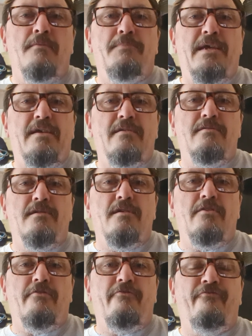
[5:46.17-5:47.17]
being
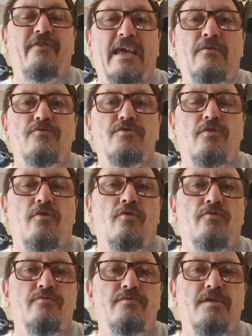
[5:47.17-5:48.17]
found
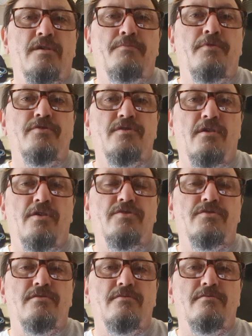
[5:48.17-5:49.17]
on
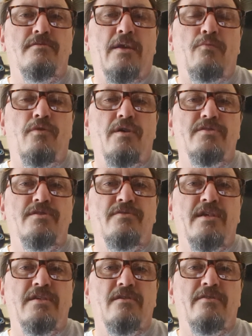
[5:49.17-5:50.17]
podcast networks and
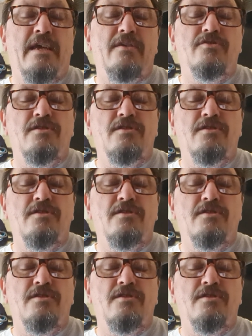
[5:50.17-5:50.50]
things like that.